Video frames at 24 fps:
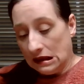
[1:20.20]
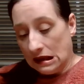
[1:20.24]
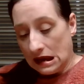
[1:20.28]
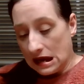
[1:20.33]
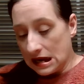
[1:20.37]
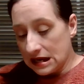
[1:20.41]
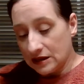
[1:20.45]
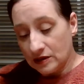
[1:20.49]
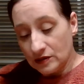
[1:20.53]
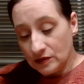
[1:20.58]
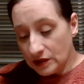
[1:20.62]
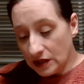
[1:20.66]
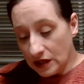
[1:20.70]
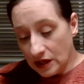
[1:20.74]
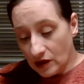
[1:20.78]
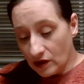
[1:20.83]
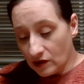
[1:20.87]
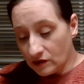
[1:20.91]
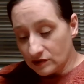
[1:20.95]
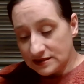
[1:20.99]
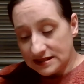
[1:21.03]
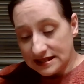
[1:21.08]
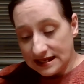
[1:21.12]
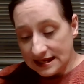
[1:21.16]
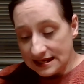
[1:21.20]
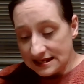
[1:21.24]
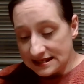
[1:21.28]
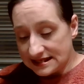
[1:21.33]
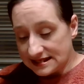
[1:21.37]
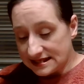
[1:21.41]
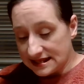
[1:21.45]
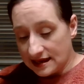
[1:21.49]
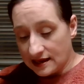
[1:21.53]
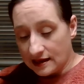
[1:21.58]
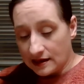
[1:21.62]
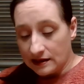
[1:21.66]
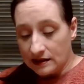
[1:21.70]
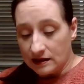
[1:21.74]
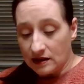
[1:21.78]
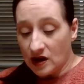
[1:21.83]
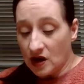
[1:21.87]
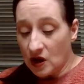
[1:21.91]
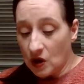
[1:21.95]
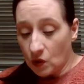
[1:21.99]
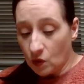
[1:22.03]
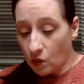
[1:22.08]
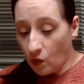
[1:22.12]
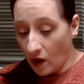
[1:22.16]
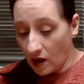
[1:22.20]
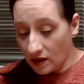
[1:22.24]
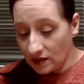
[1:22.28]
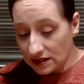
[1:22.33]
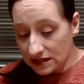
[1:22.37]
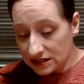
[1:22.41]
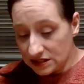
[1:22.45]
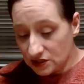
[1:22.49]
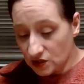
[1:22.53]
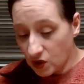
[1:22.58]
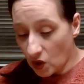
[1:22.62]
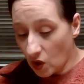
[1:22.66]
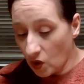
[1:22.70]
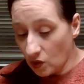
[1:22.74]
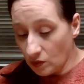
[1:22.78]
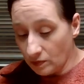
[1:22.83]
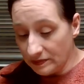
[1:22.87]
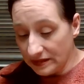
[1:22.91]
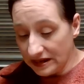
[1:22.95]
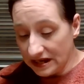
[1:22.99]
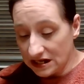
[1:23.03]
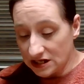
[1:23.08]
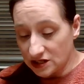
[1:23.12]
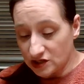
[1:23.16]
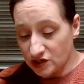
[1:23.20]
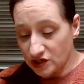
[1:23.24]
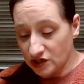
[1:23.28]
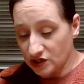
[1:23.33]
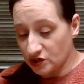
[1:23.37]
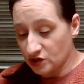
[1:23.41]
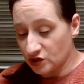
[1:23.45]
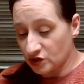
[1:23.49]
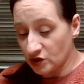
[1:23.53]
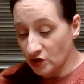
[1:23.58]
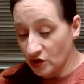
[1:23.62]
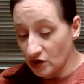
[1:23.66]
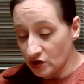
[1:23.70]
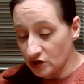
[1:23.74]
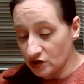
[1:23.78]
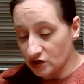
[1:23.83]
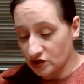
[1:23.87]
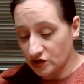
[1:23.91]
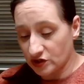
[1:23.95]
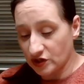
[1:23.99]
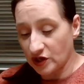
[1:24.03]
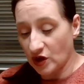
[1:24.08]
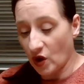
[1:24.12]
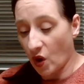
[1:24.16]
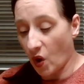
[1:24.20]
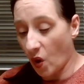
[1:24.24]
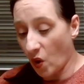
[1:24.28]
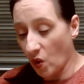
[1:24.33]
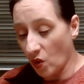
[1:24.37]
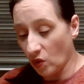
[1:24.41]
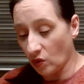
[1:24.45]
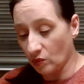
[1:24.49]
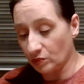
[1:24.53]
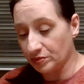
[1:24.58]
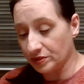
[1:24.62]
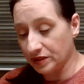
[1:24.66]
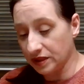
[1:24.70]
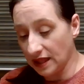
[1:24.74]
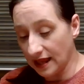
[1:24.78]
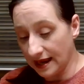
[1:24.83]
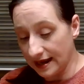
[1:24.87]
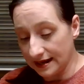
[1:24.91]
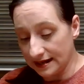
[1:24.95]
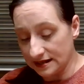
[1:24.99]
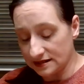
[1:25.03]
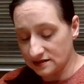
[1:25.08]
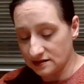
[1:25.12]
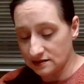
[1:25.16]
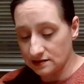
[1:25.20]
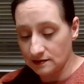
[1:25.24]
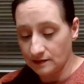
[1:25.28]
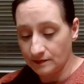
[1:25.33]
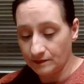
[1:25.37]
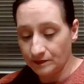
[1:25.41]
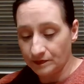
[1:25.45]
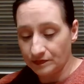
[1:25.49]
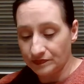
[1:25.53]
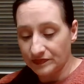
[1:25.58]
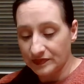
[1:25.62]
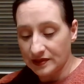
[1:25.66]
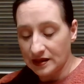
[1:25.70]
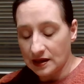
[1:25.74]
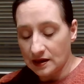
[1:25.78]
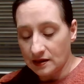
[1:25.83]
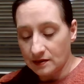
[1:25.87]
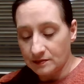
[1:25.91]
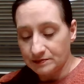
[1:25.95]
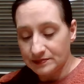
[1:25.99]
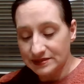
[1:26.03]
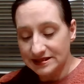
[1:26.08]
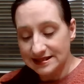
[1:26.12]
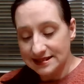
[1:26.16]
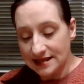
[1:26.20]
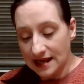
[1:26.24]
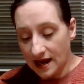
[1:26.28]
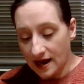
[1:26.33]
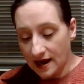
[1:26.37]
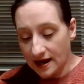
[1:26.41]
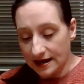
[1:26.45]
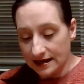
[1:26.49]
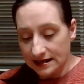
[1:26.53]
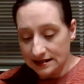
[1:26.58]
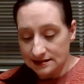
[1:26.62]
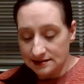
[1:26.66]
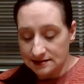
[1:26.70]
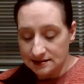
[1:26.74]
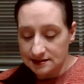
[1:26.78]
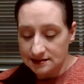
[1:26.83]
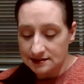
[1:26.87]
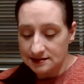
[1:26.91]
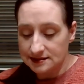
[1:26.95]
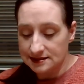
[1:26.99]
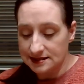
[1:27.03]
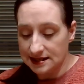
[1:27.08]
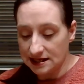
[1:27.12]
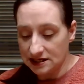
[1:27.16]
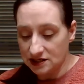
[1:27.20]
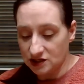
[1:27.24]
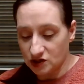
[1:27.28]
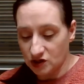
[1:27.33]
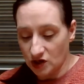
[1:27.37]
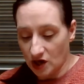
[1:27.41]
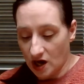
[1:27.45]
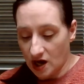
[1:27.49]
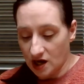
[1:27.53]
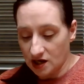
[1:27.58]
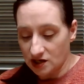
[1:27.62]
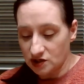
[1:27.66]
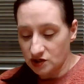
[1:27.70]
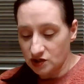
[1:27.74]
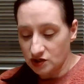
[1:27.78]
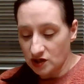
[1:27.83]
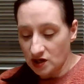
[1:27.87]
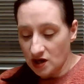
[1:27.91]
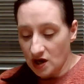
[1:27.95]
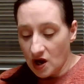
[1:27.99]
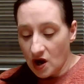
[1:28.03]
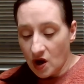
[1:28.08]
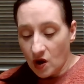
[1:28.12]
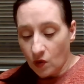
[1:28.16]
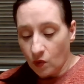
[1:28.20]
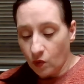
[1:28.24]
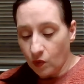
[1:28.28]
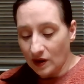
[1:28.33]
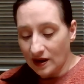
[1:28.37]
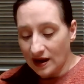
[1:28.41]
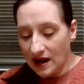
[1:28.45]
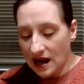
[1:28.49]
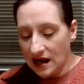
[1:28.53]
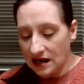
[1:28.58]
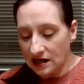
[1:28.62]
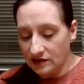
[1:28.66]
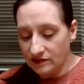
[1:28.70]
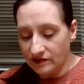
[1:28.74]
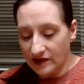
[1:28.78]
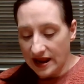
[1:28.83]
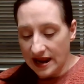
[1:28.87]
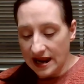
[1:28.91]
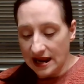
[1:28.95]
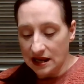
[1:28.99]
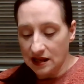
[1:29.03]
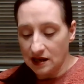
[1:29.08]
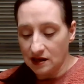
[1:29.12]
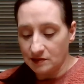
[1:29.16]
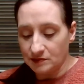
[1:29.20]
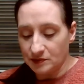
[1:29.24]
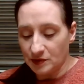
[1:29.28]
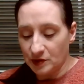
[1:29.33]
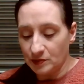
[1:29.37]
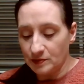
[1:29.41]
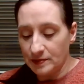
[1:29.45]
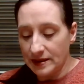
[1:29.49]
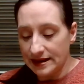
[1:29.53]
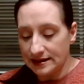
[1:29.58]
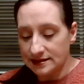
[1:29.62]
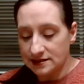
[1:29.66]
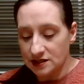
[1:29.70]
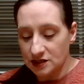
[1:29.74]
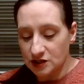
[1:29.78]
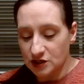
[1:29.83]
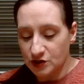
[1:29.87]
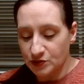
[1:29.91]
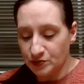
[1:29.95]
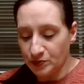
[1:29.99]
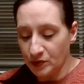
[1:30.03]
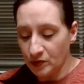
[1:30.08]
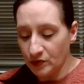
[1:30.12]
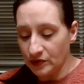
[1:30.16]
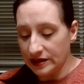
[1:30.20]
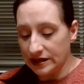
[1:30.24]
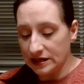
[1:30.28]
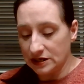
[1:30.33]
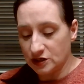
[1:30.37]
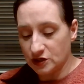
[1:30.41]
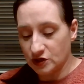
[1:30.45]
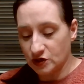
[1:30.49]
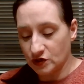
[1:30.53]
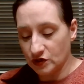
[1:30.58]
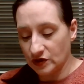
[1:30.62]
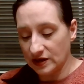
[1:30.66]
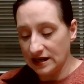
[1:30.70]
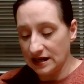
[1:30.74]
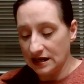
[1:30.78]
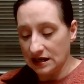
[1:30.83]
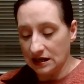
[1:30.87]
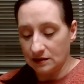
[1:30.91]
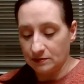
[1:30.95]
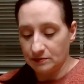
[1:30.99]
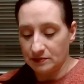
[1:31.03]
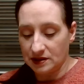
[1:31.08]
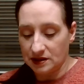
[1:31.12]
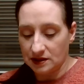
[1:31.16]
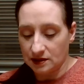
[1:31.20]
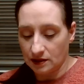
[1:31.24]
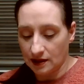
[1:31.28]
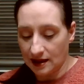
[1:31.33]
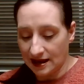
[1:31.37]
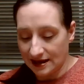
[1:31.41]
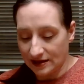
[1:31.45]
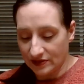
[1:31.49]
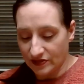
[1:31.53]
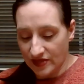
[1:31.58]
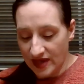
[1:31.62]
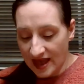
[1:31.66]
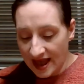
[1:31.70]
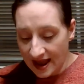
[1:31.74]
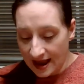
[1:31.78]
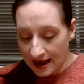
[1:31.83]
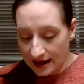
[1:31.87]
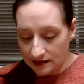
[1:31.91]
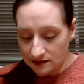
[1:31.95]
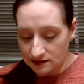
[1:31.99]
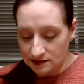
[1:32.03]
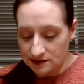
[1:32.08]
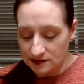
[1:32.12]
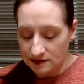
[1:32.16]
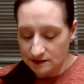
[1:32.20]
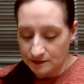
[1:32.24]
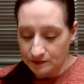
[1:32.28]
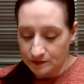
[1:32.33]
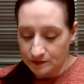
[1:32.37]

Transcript: I don't know, Dink said. Wallace told me she searched the whole place. Besides, said Josh, what kind of animal makes a spooky scream like that?